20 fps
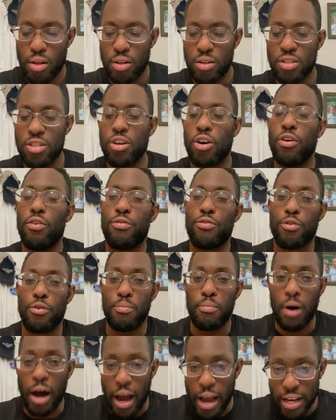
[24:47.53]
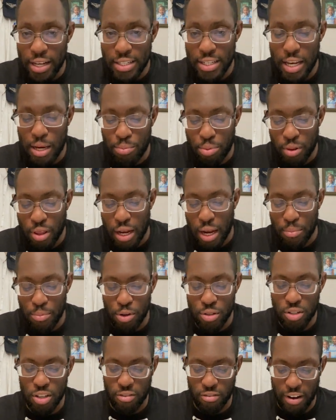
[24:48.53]
So for my example that I'm
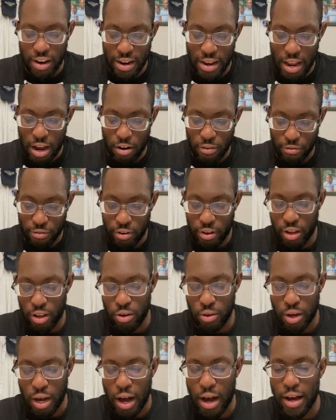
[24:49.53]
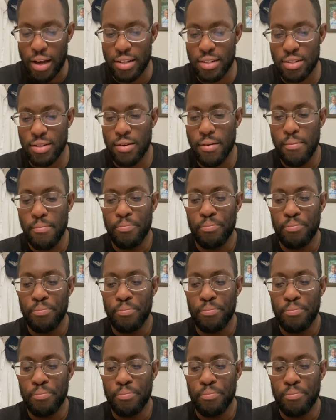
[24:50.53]
using right now for you guys,